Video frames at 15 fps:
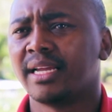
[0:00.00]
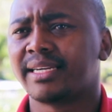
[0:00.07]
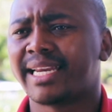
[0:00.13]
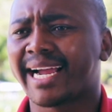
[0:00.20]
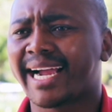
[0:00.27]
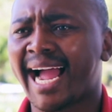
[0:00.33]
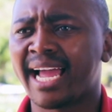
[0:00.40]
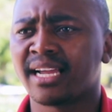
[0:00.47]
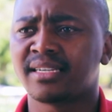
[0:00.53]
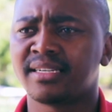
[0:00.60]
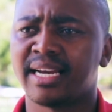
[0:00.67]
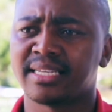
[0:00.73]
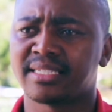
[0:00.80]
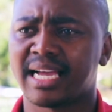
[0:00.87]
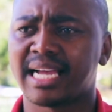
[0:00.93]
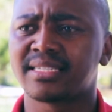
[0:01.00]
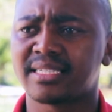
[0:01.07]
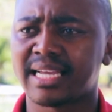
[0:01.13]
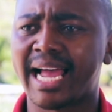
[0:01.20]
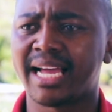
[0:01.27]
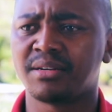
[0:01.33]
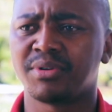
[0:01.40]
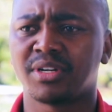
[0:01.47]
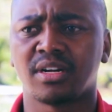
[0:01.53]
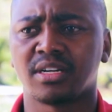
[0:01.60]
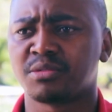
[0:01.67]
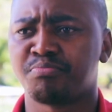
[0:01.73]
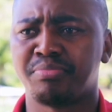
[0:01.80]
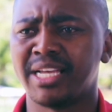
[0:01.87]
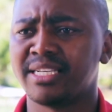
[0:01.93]
the kindness aside,
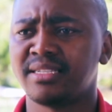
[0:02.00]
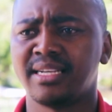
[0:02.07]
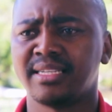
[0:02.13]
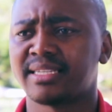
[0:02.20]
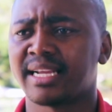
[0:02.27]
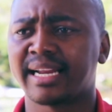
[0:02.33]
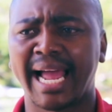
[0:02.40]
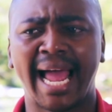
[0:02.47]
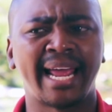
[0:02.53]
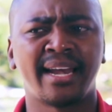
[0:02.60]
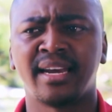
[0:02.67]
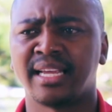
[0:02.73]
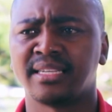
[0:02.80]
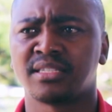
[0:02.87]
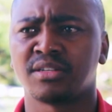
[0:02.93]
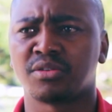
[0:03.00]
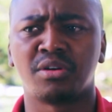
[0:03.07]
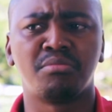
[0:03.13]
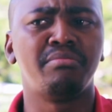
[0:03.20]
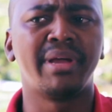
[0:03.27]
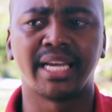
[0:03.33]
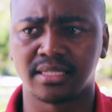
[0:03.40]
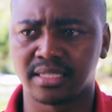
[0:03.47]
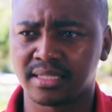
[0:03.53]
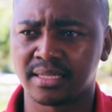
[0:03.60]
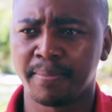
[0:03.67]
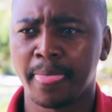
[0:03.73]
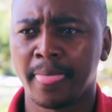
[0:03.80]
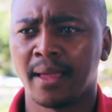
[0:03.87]
because business and kindness don't mix.